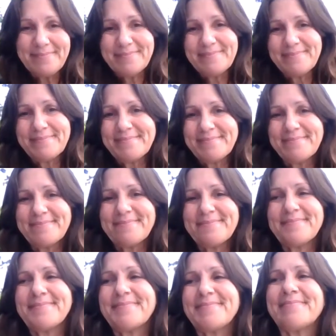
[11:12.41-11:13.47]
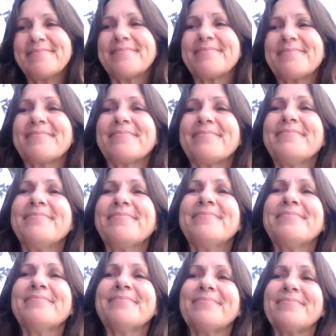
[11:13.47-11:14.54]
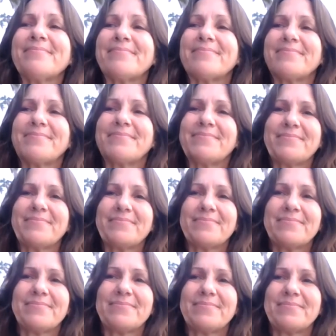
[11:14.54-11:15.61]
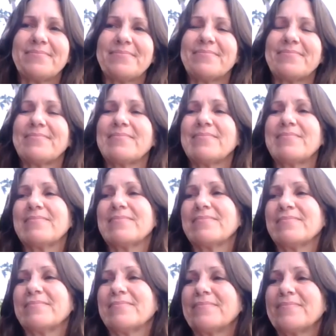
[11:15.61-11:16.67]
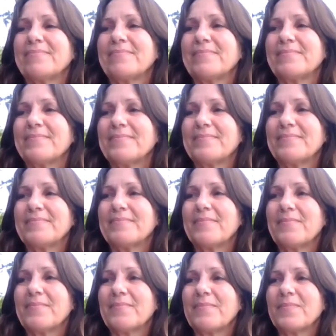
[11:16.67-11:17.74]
(no one is talking)